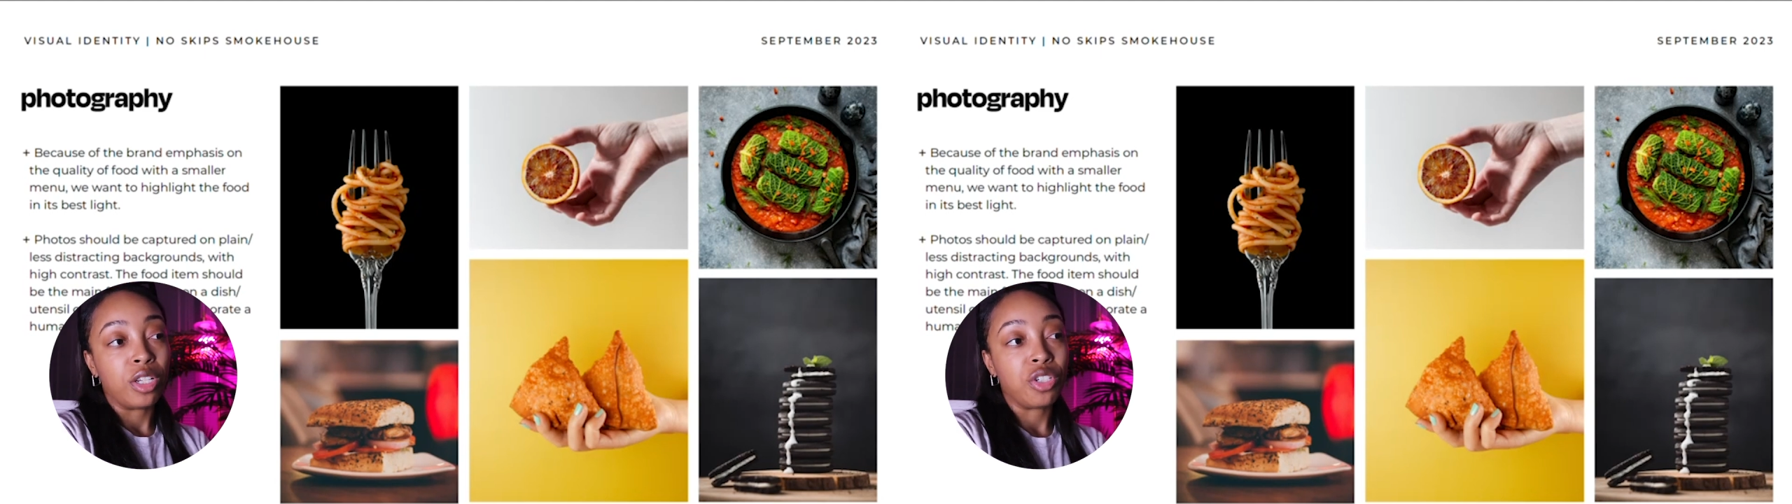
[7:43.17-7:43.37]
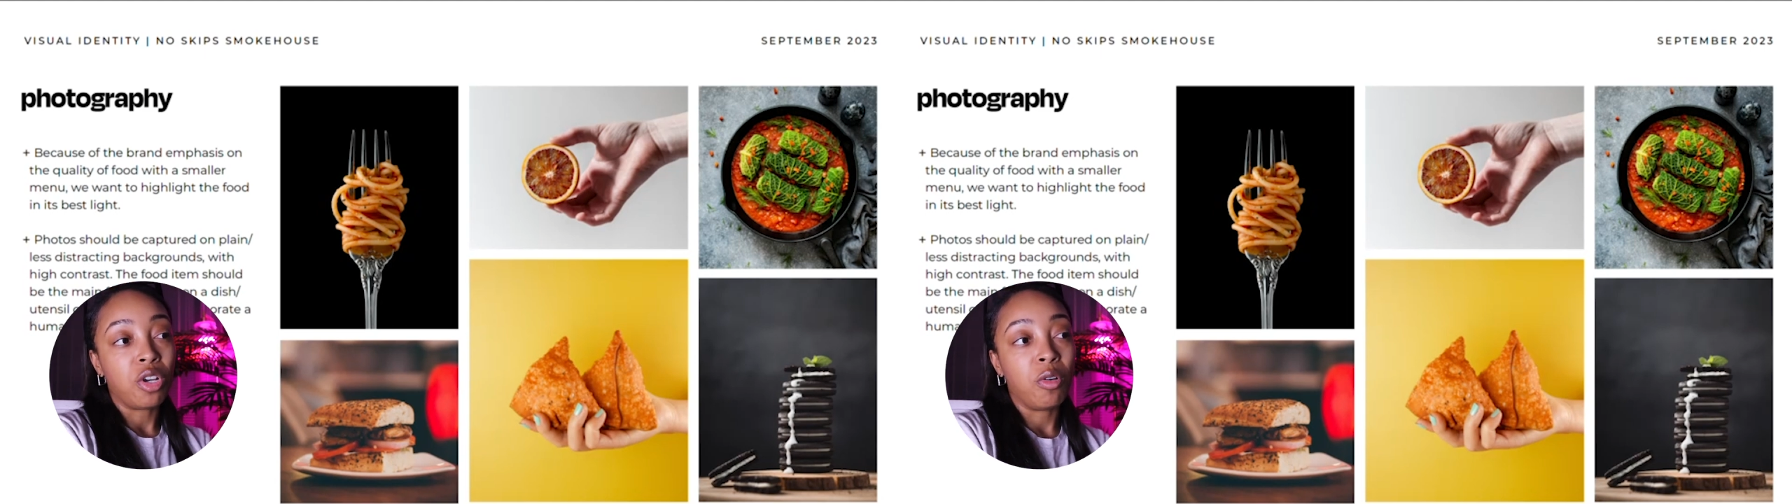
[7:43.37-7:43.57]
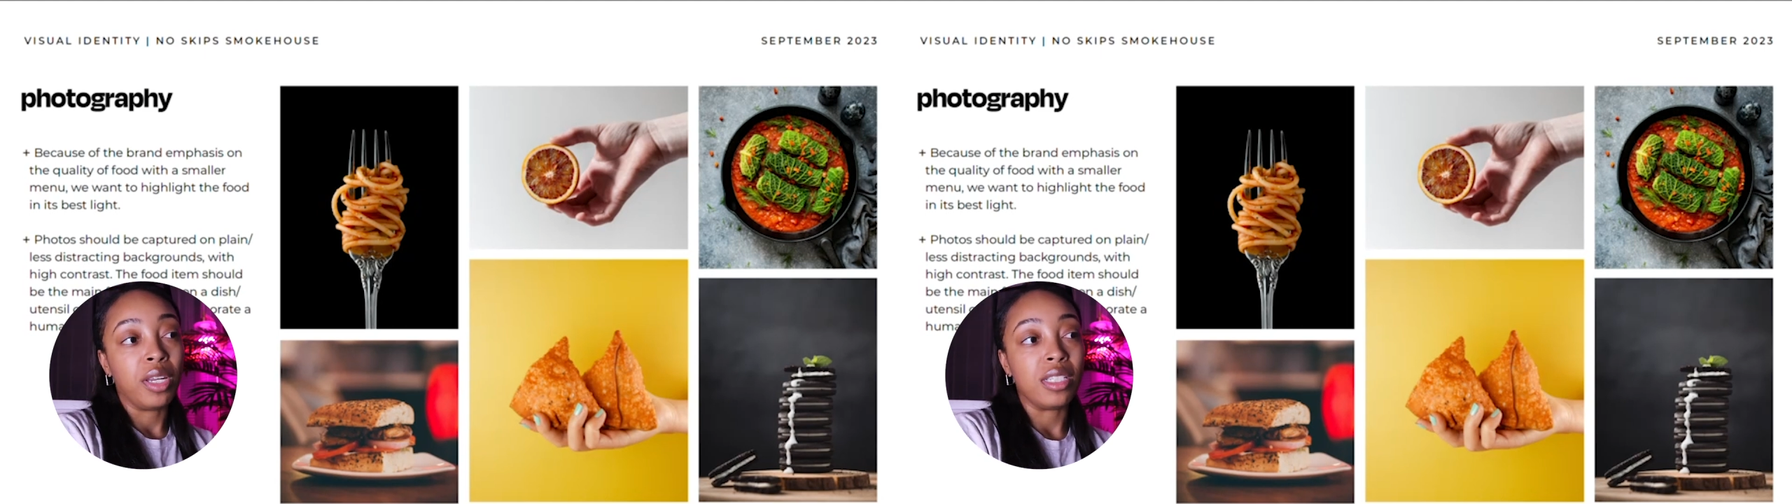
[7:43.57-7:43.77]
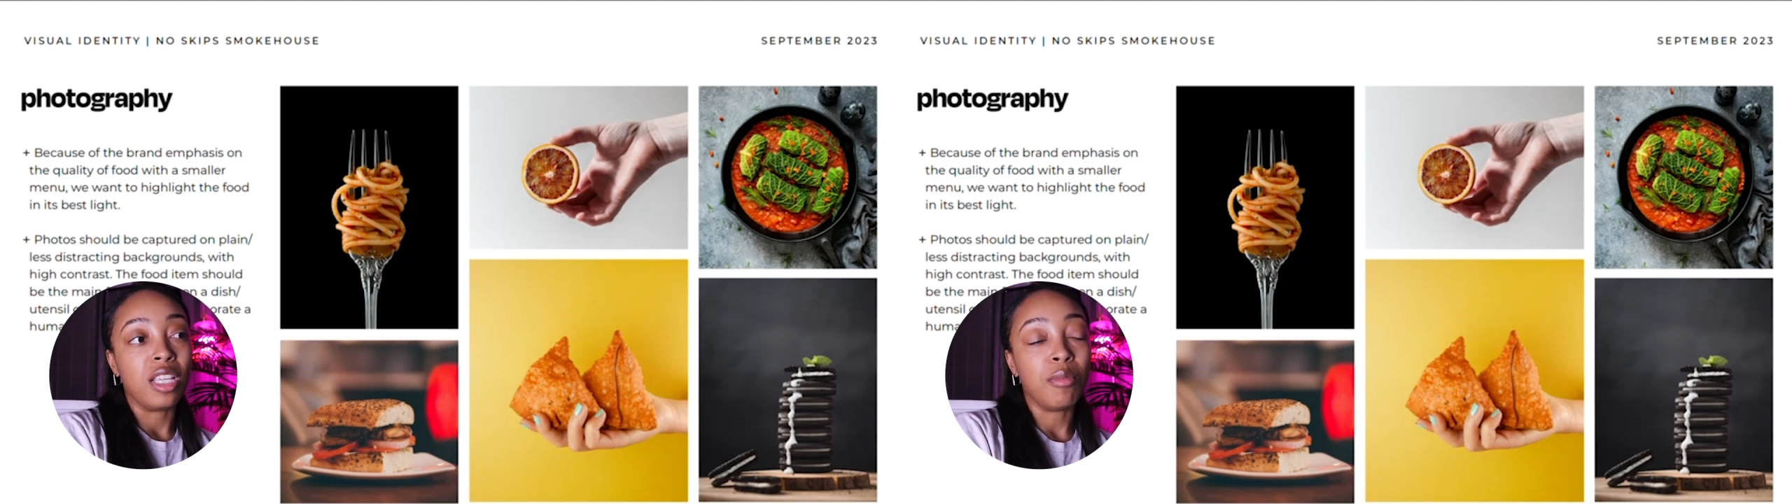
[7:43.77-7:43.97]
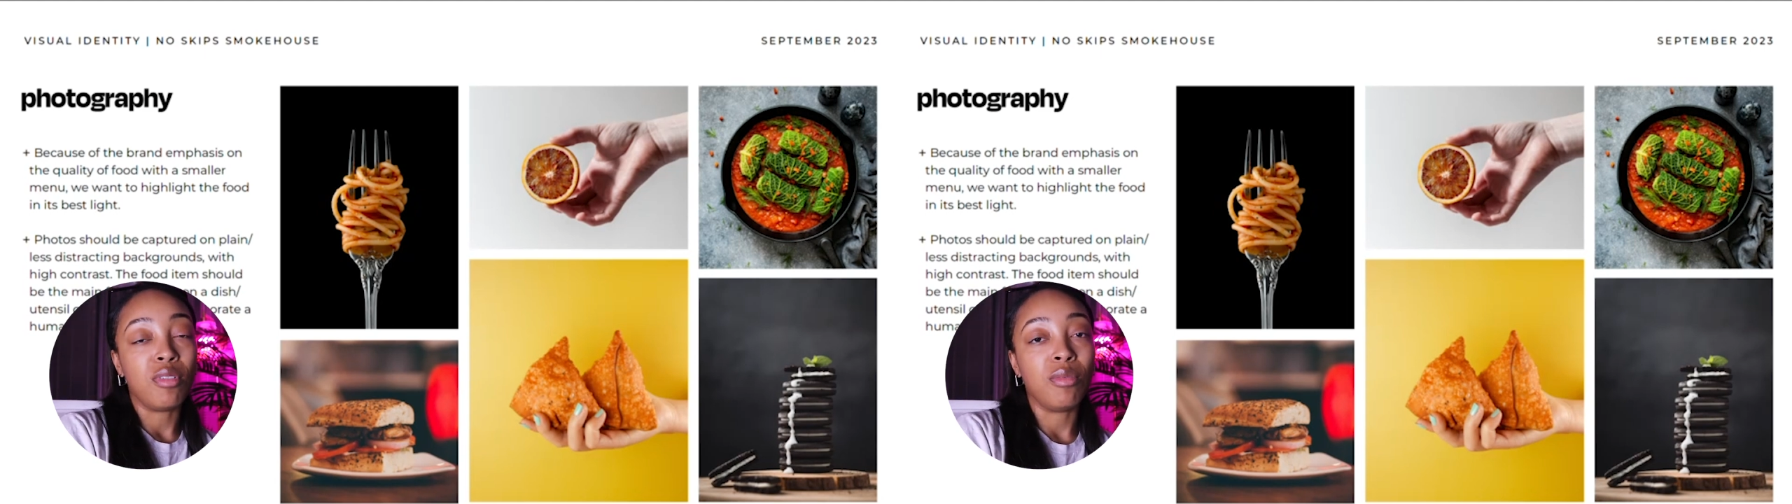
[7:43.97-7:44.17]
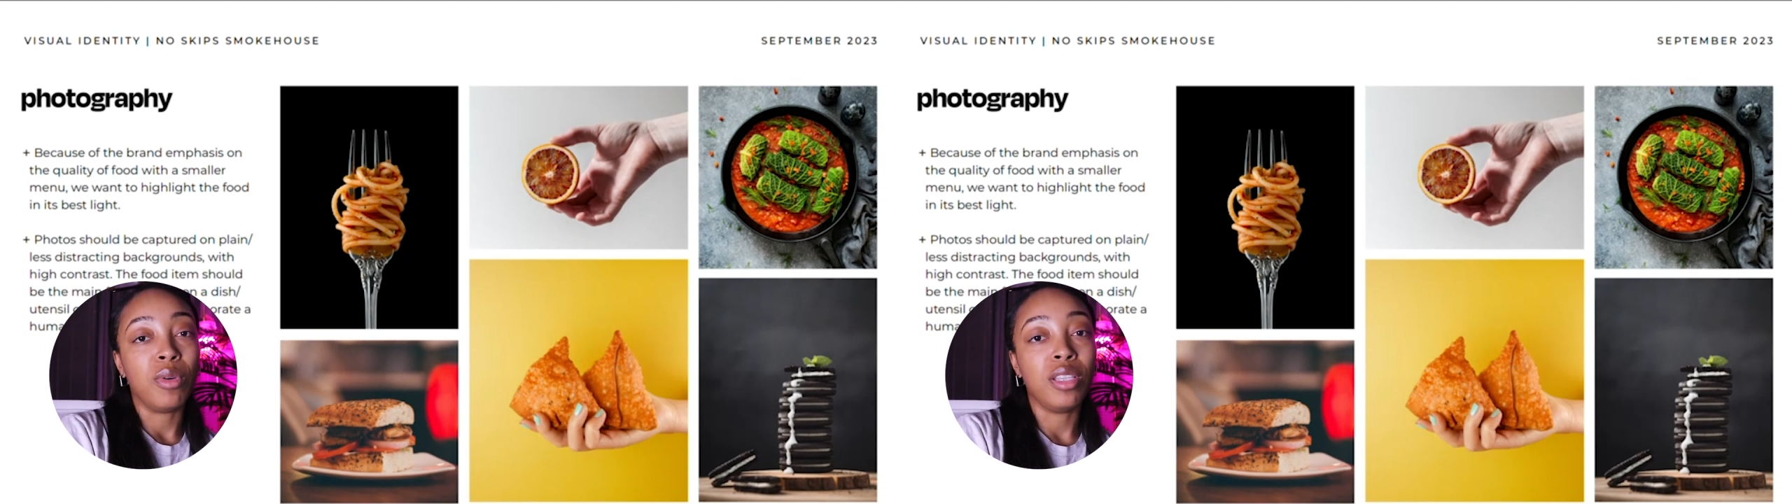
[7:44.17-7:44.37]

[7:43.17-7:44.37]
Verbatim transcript: to show an example of